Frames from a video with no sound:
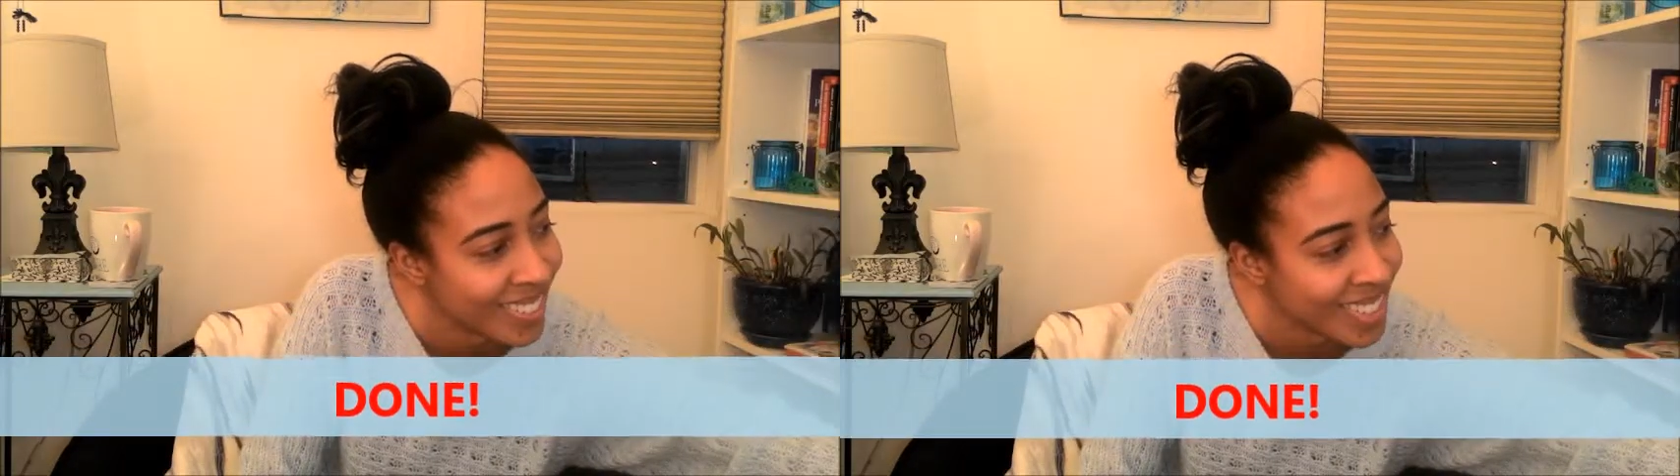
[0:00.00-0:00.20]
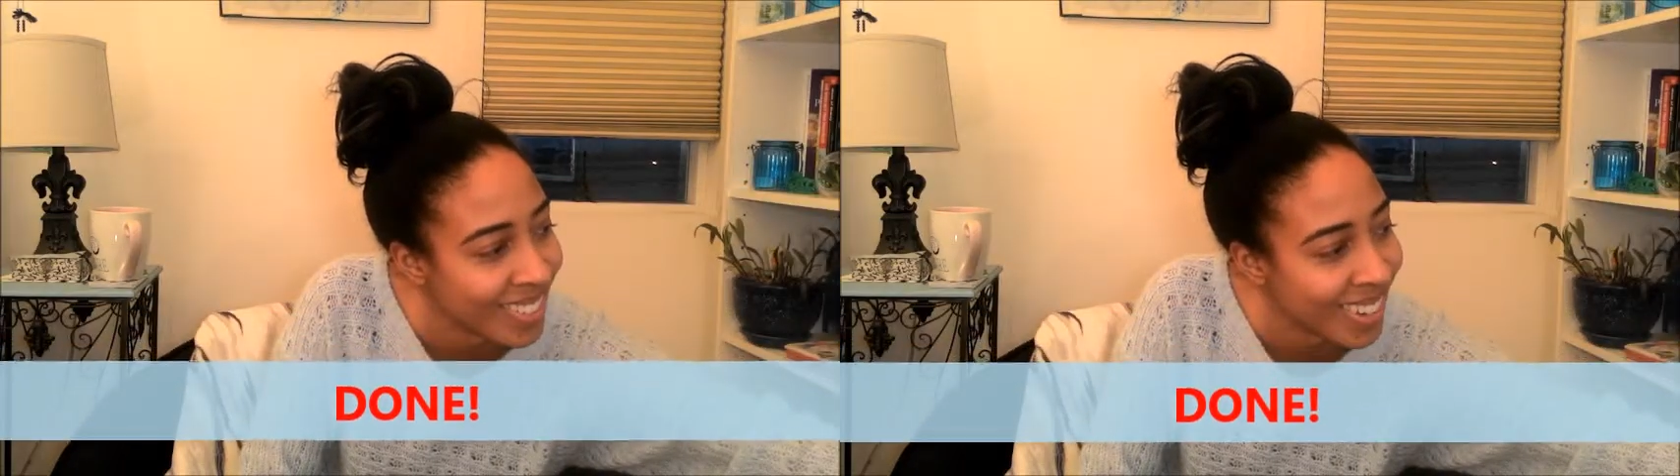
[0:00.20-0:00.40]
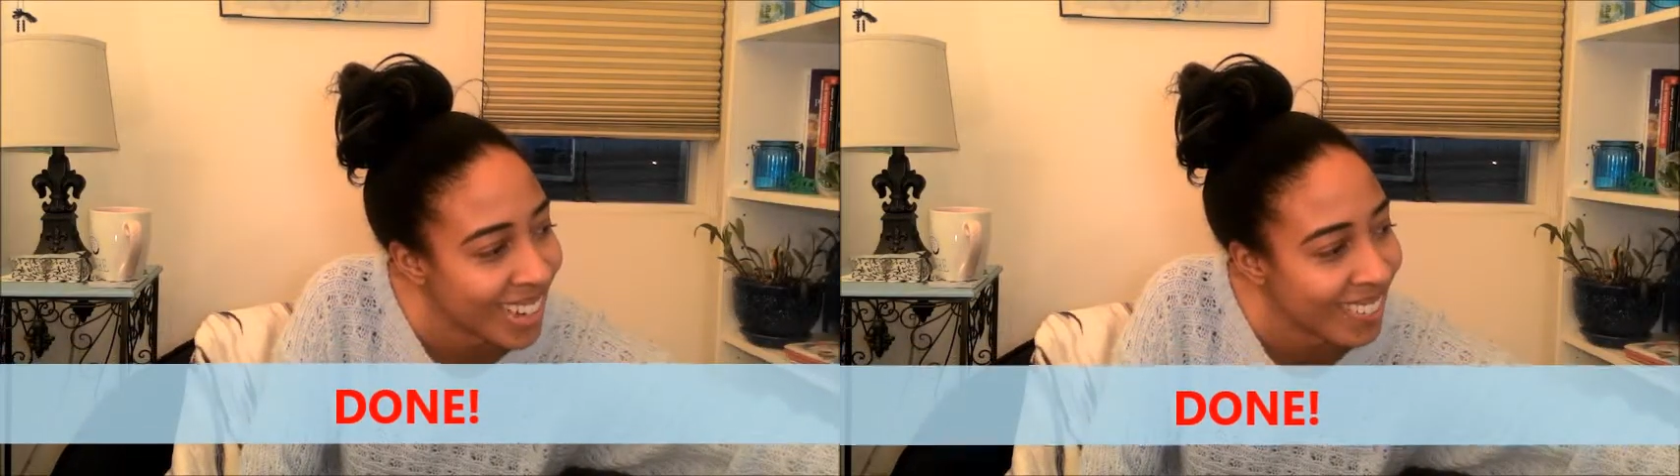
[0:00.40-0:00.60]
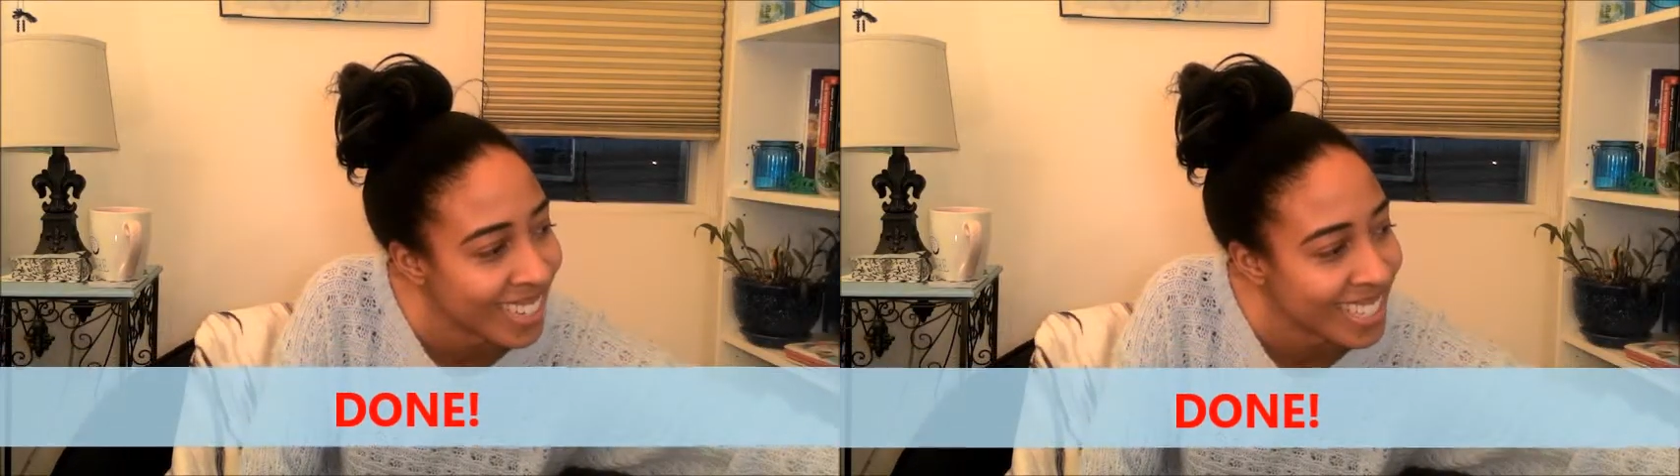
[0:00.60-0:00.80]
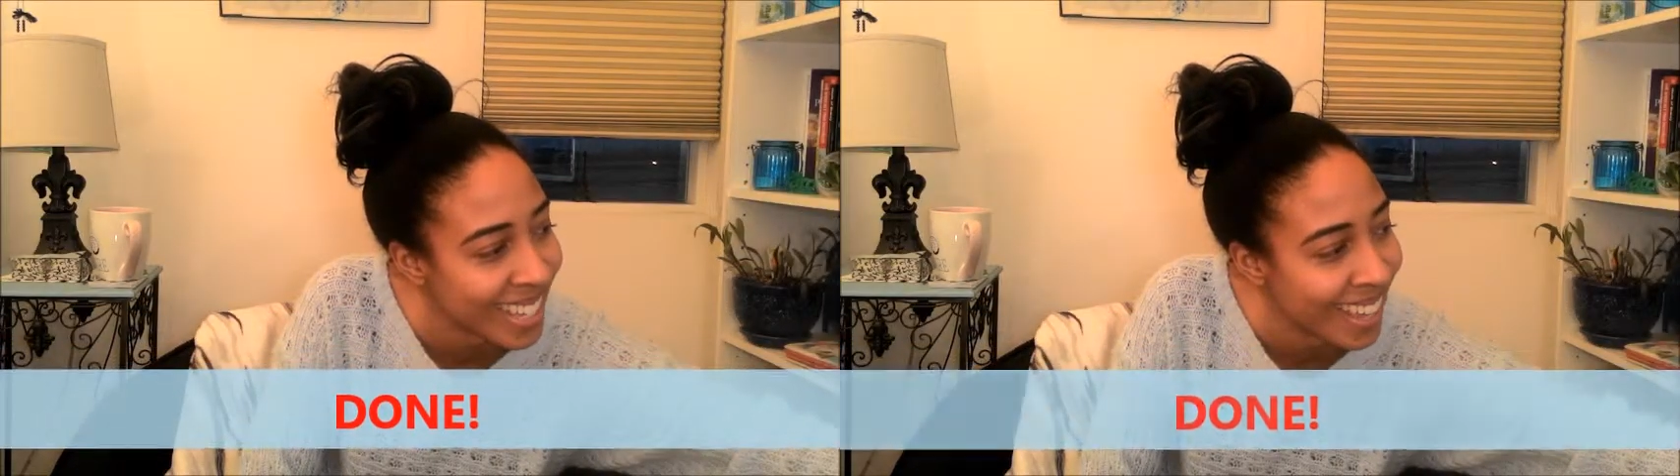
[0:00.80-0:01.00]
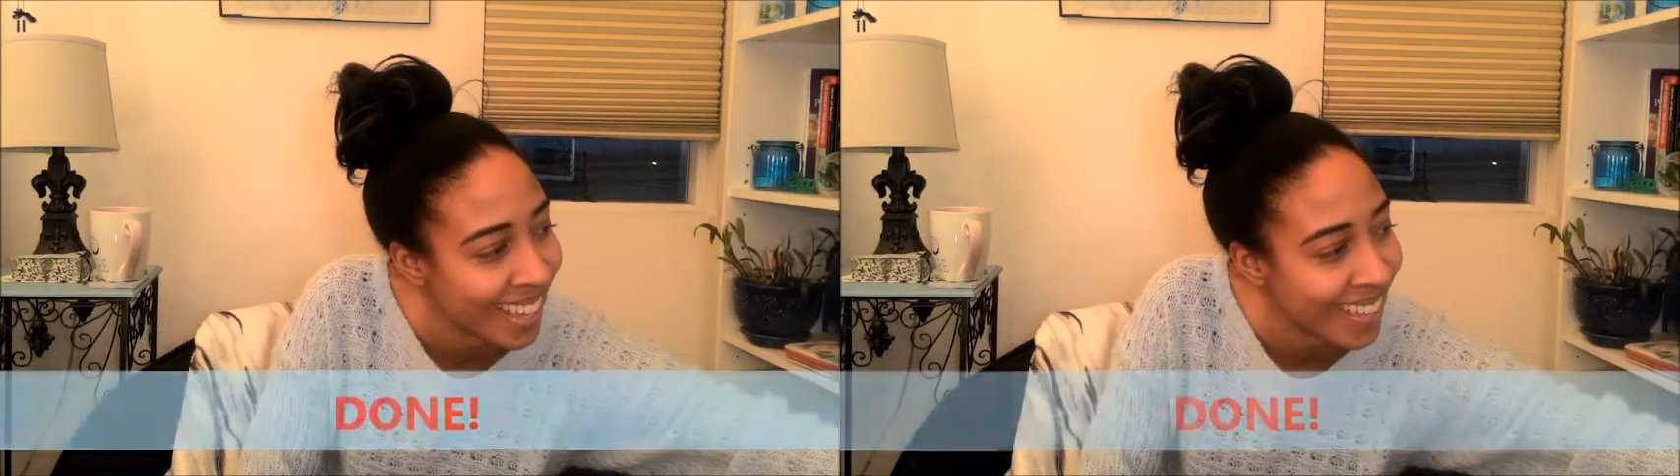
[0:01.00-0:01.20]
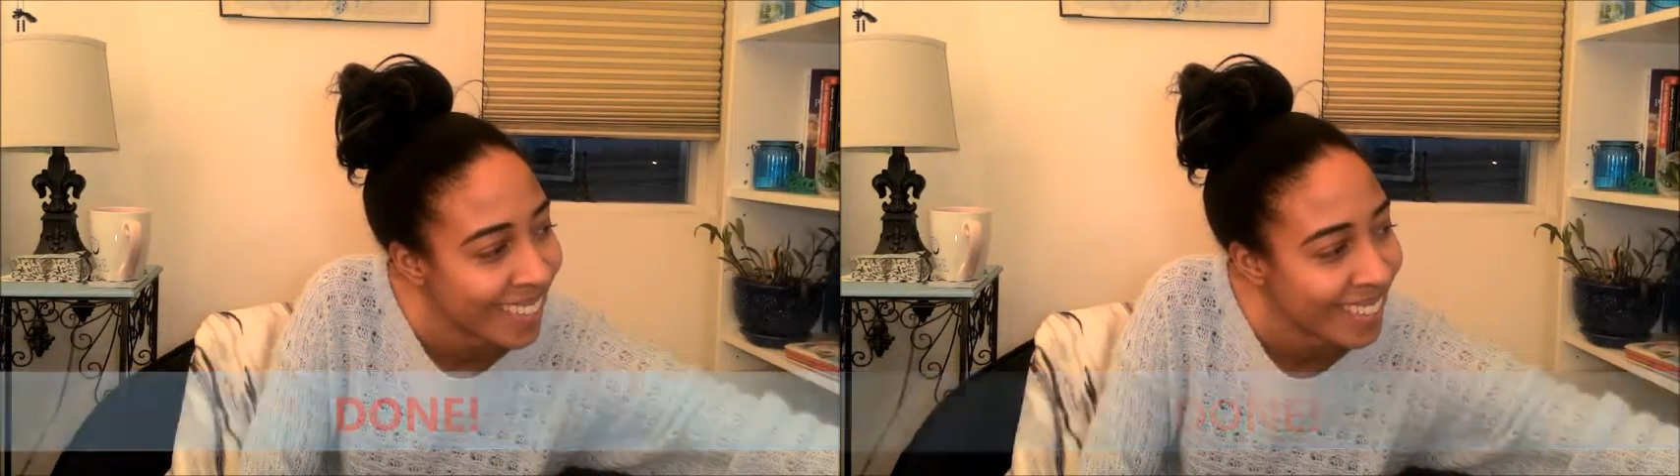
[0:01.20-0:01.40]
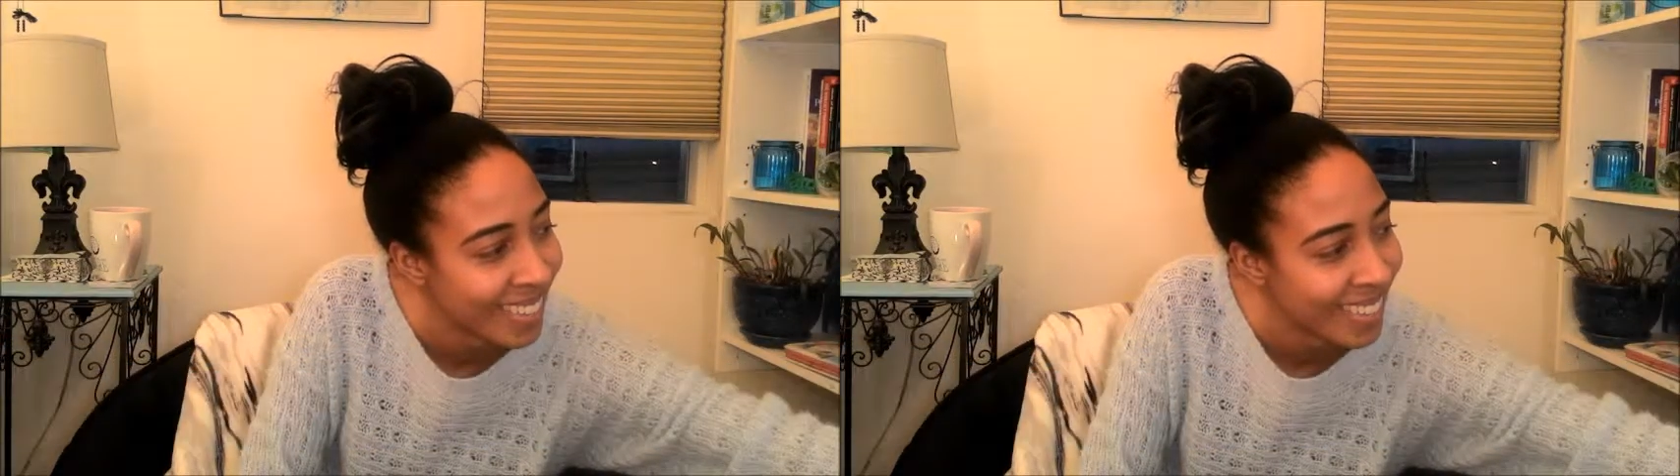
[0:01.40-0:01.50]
I'm so proud of myself.